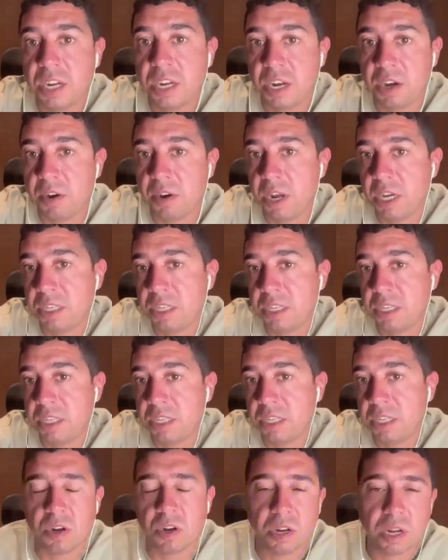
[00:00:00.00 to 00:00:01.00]
generation are
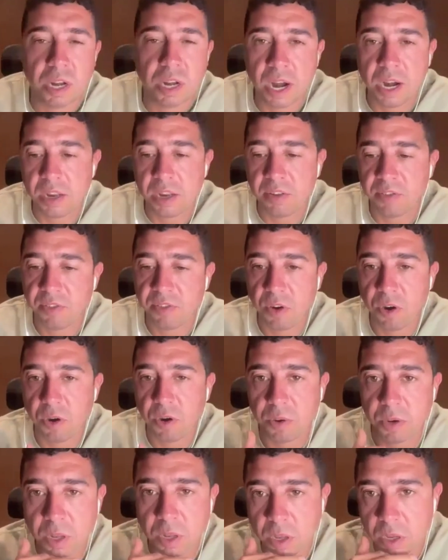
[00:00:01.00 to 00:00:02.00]
not going to carry it
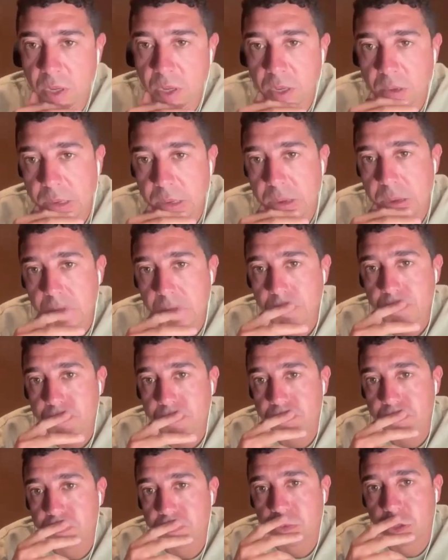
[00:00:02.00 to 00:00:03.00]
forward.
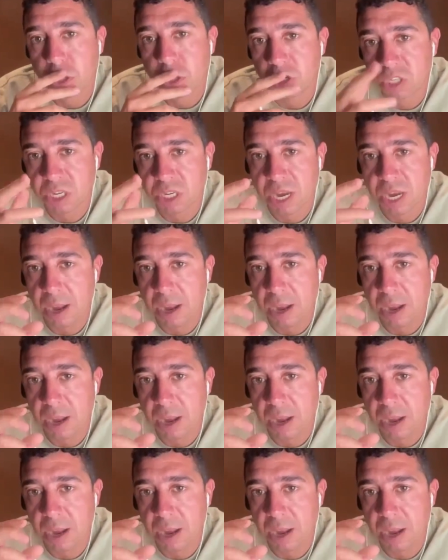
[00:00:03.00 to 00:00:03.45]
So there's